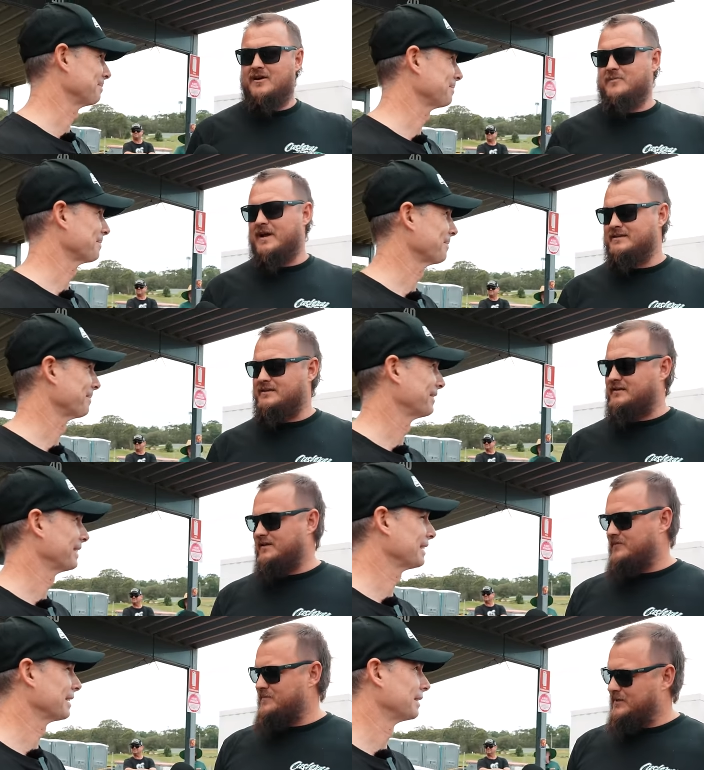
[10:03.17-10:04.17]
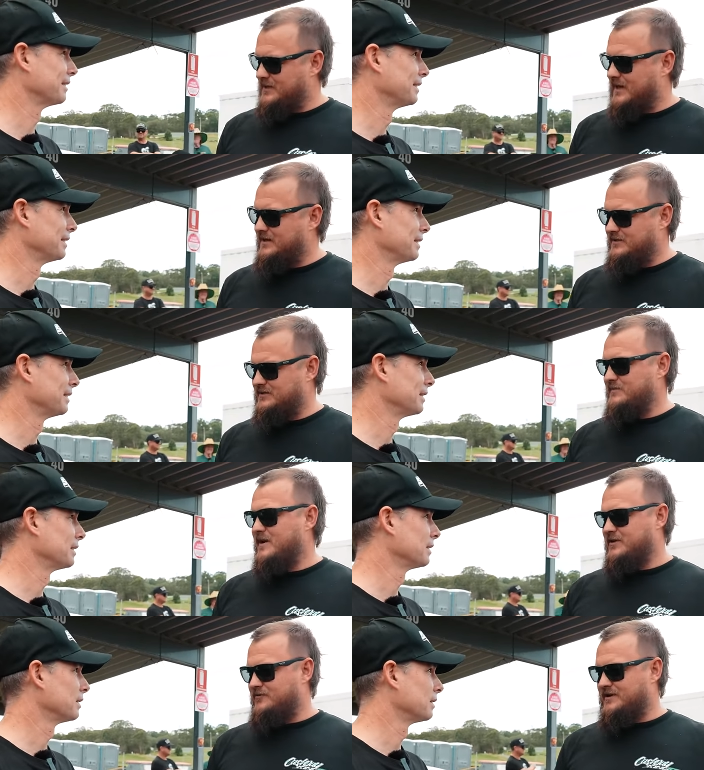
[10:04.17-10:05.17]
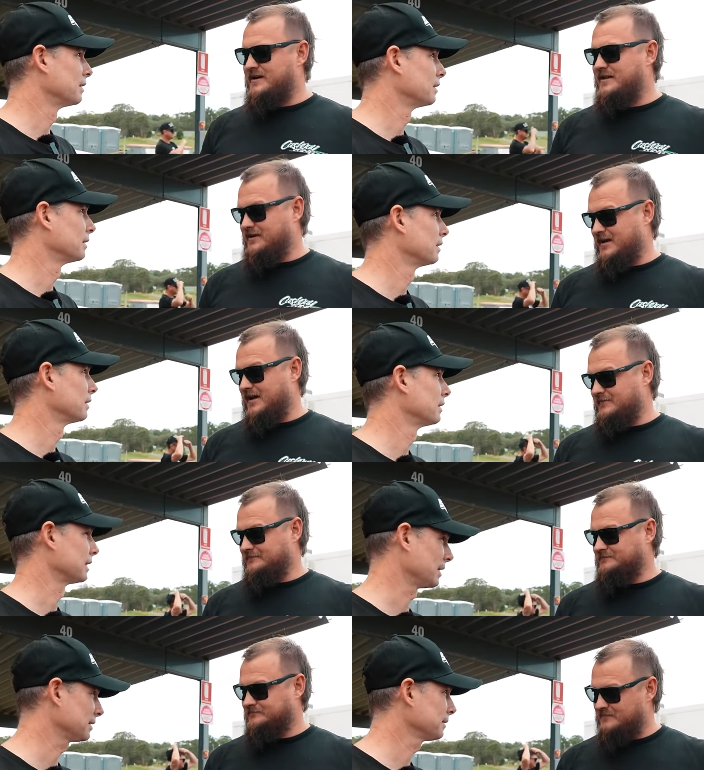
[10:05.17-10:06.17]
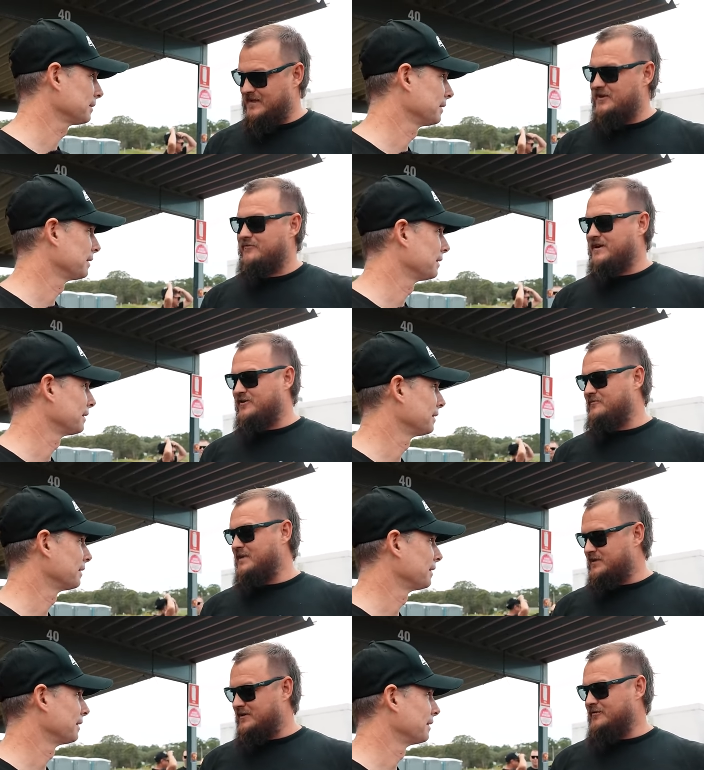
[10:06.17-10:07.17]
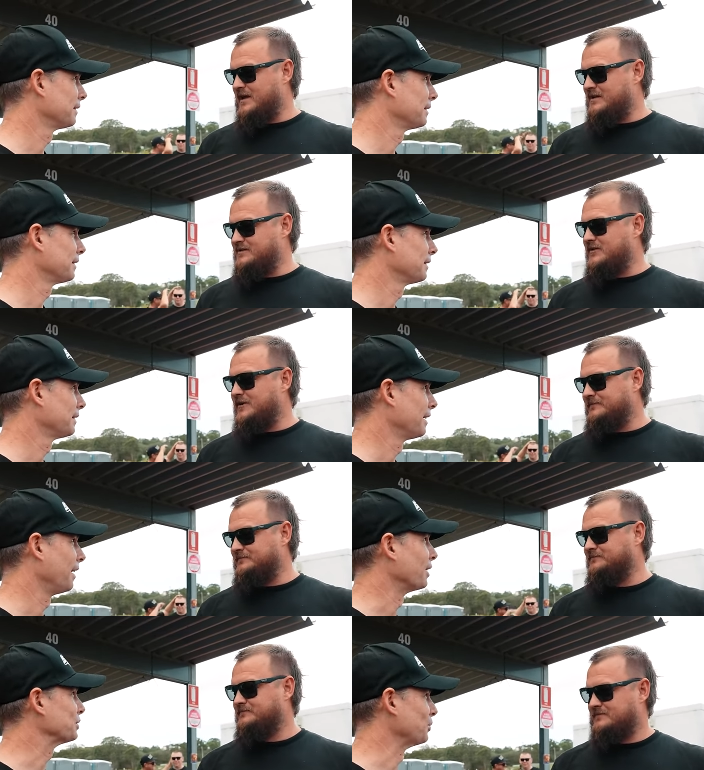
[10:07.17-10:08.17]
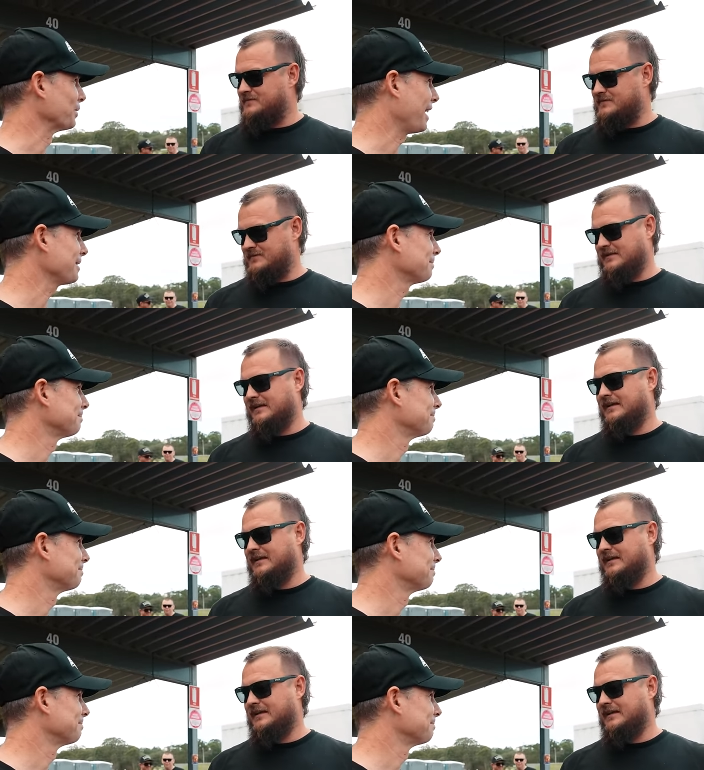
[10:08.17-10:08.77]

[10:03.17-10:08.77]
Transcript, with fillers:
Speaker 1: I basically replicated this motor in another car. Yes. And I ran it on methanol last night. I saw that.